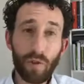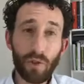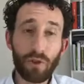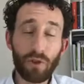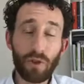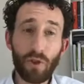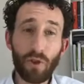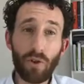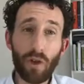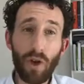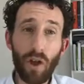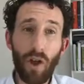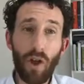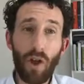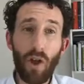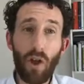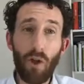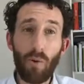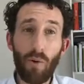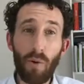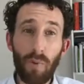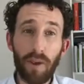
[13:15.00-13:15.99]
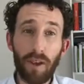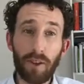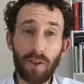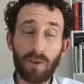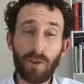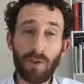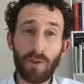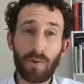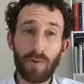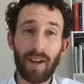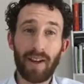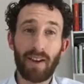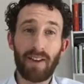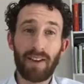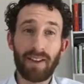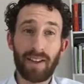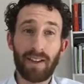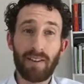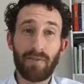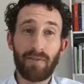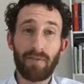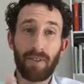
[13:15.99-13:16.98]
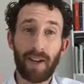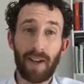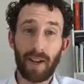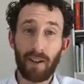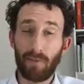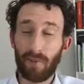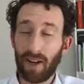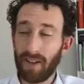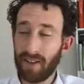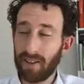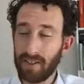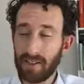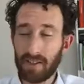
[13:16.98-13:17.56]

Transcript: So what we can do is we can identify, great,